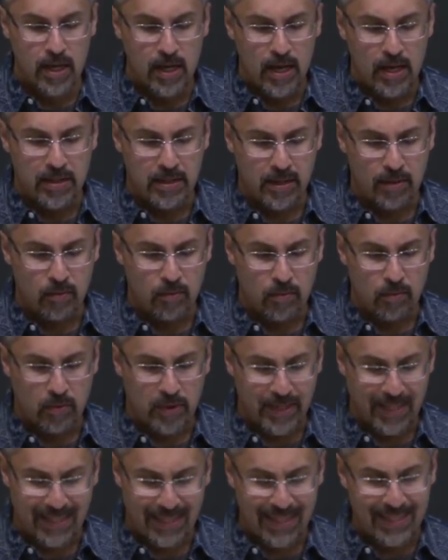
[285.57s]
And then
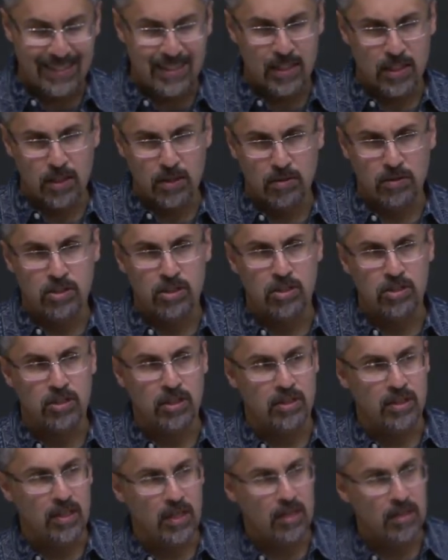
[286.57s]
what I'd like to do is just
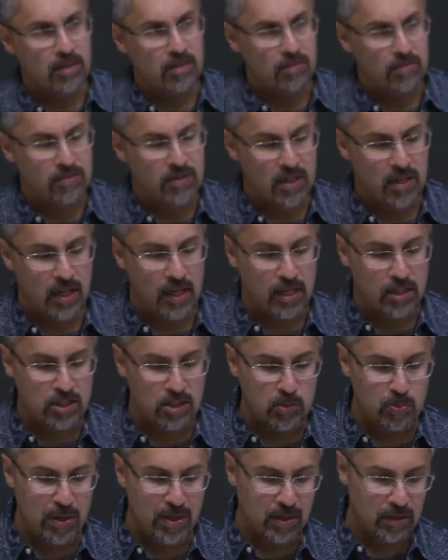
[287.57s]
at the end of today,
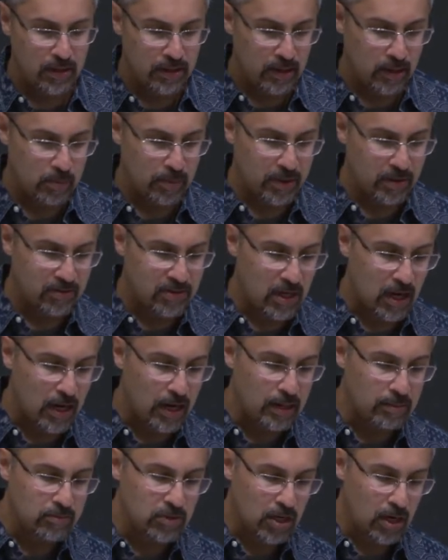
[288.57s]
just spend a little bit of
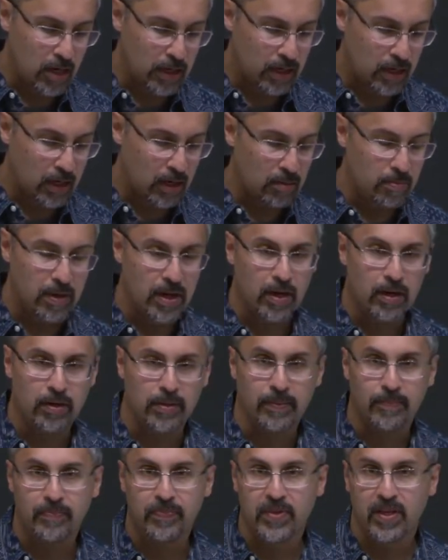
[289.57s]
time talking
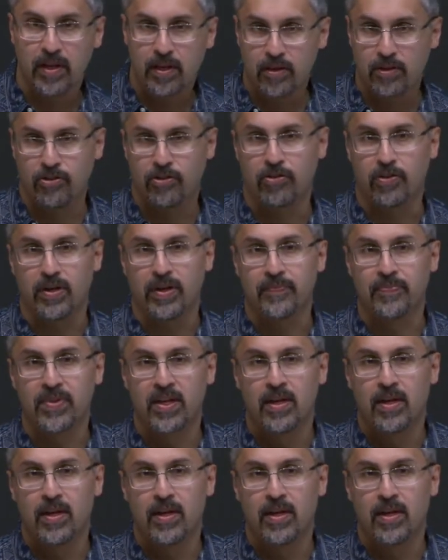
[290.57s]
about industry.